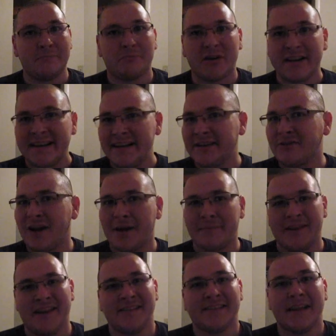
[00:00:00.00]
pretty
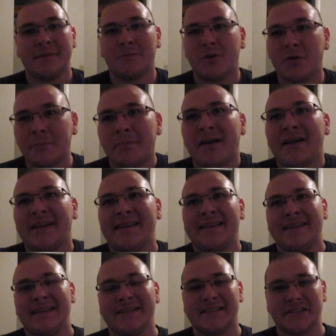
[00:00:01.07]
crappy example, but
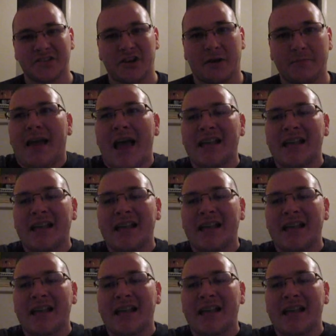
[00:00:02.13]
it gets the job done.